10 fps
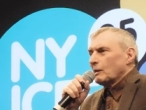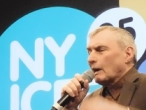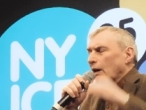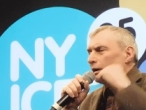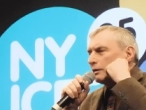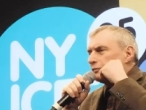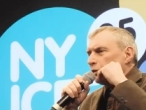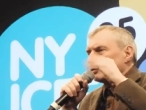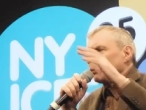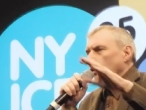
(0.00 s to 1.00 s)
uh,
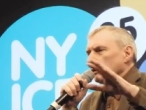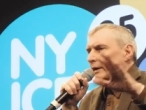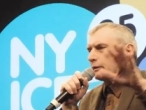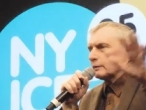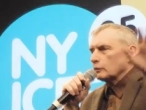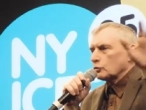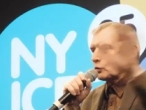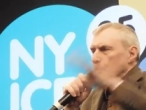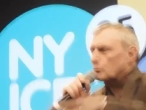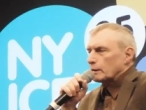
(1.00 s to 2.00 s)
first of all, there is a
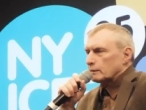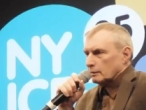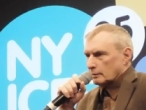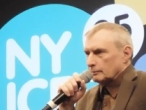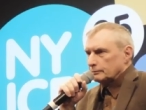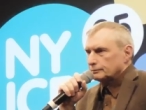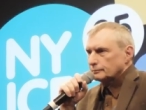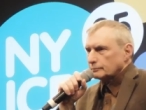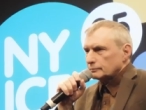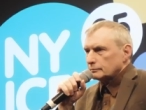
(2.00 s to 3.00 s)
script written,
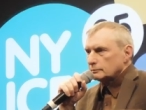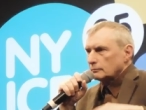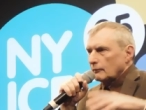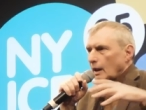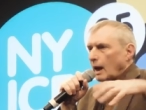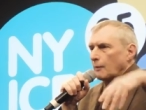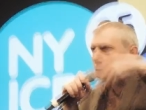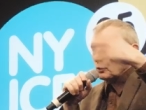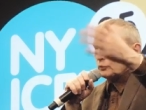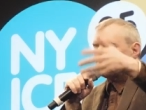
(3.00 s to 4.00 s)

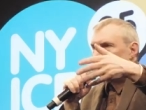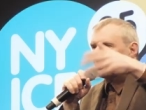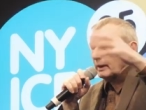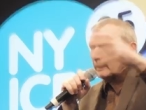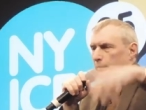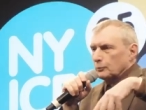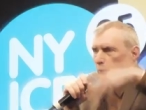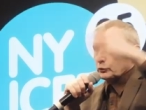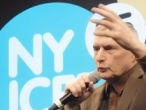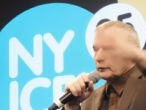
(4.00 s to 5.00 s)
approved by a
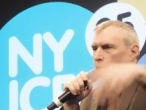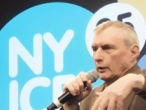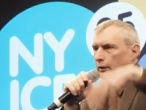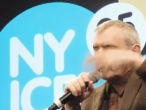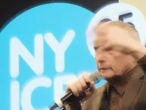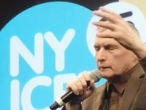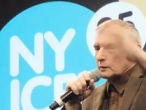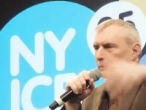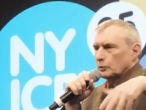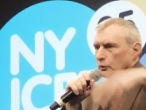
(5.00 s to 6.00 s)
producer,
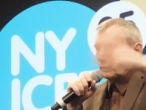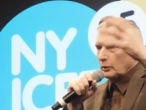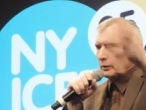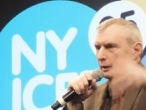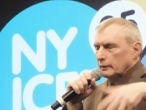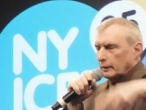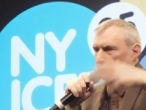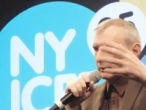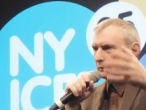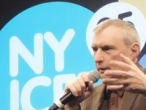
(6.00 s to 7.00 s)
distributor, and,
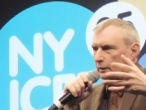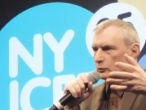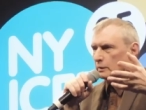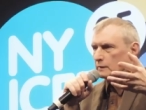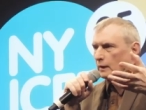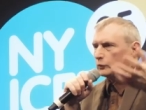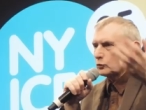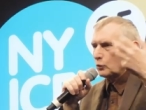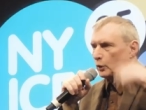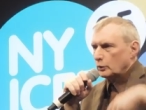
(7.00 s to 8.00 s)
uh, and we start to
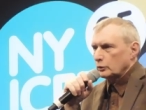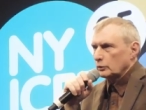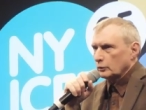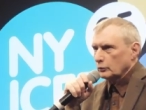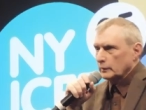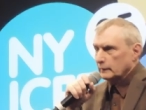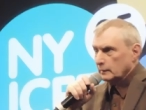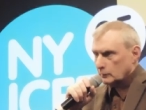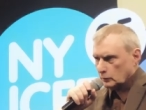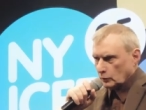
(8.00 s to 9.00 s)
work with
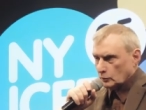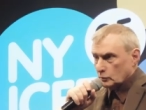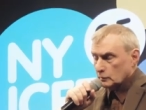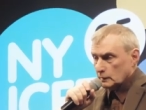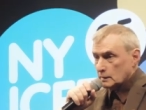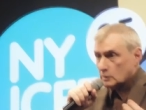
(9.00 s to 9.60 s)
this, this